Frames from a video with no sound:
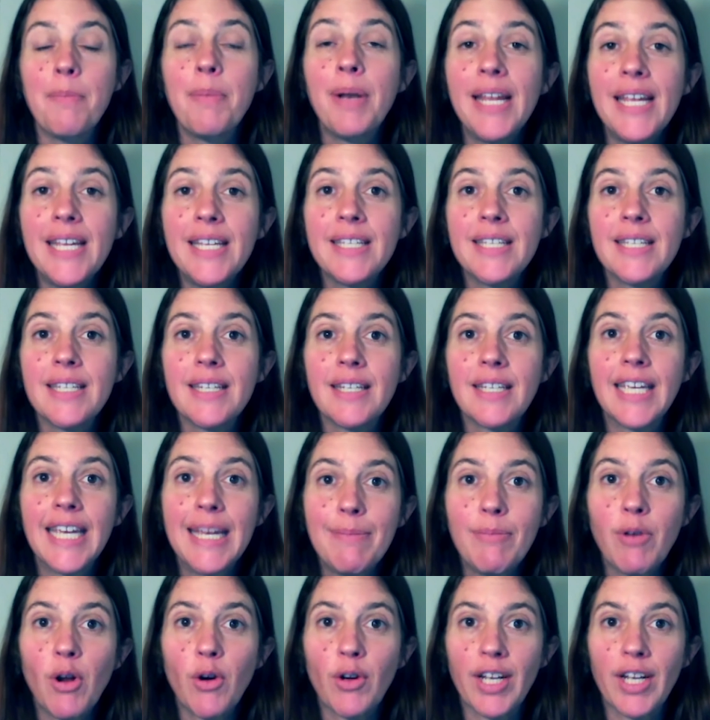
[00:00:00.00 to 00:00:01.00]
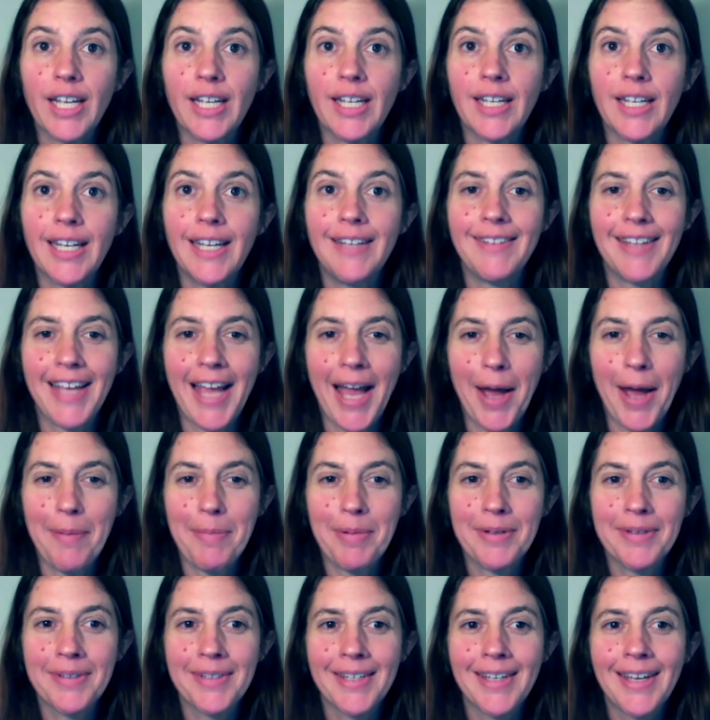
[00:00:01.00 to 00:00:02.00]
Please keep logging in the
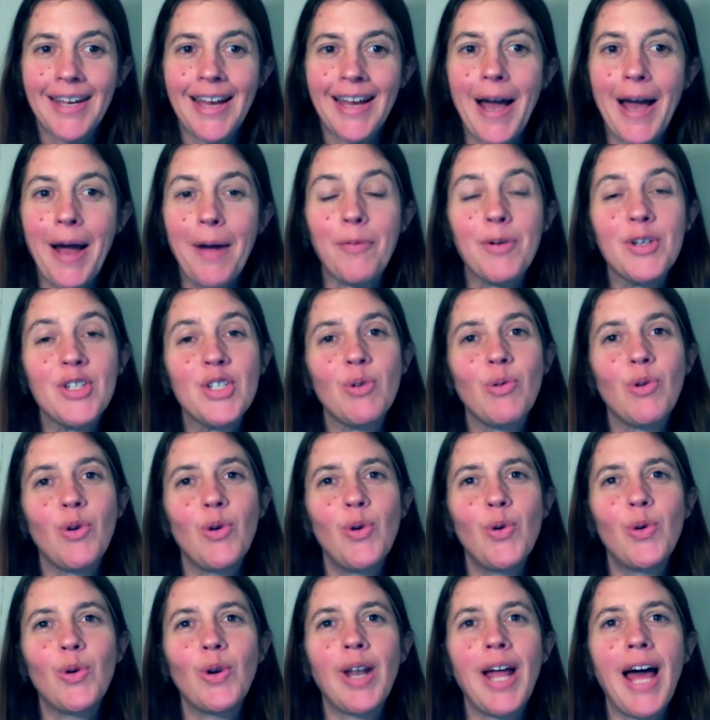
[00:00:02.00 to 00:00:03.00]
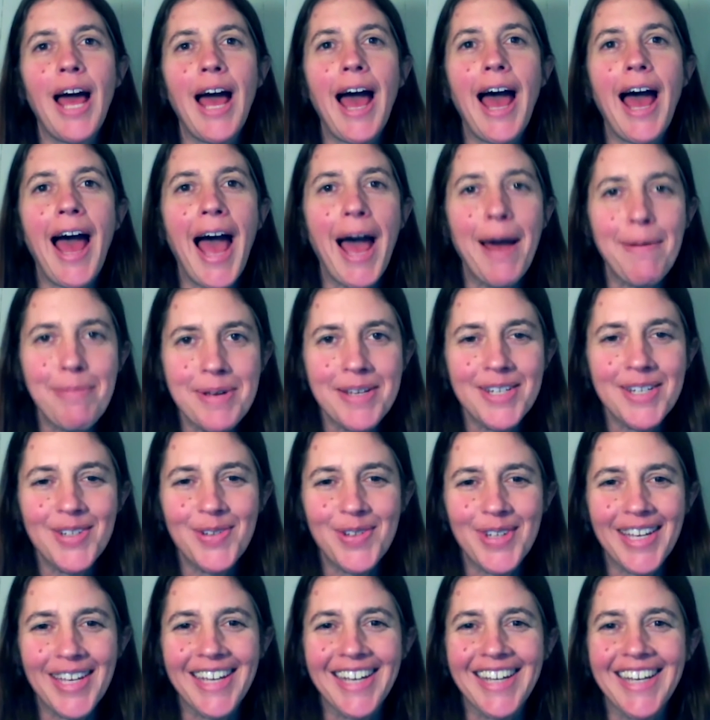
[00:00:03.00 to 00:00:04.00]
app. I wish you all a happy new
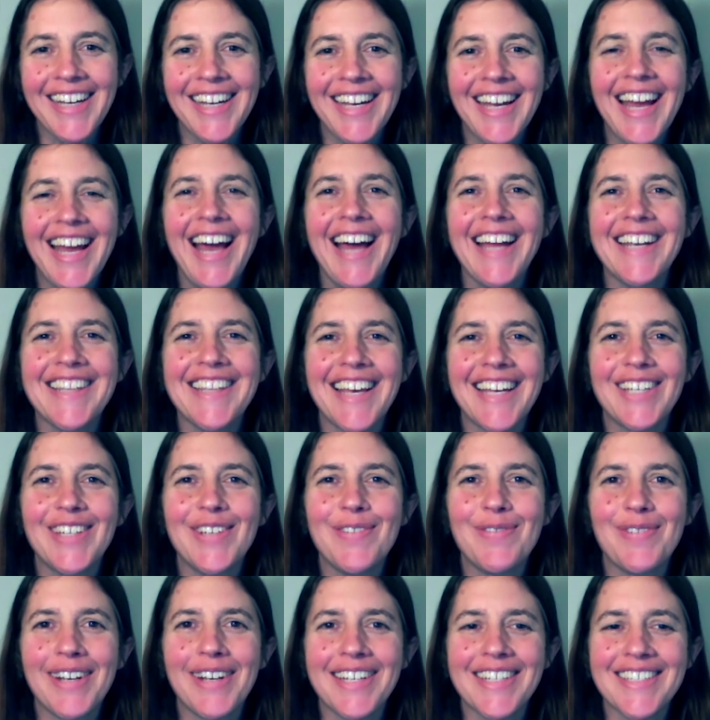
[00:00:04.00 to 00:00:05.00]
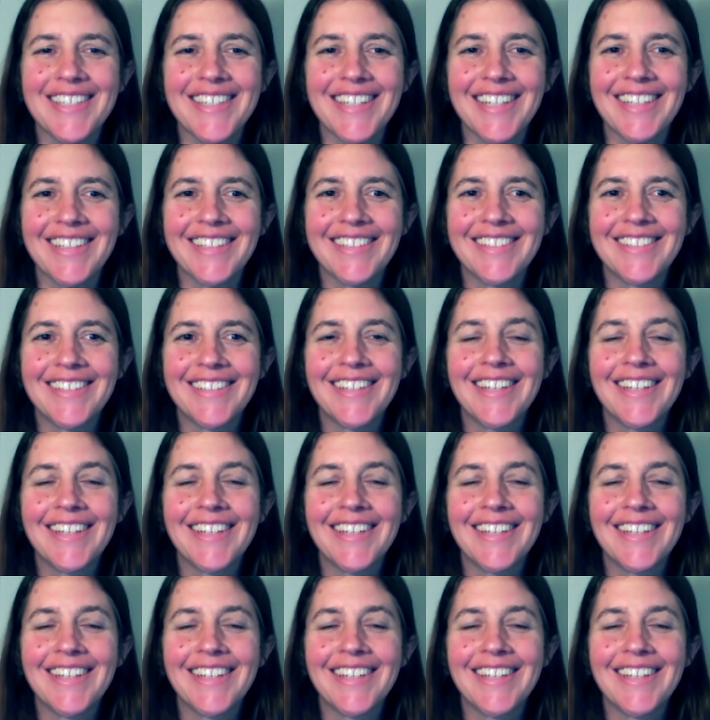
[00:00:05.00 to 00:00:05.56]
year and thank you for listening.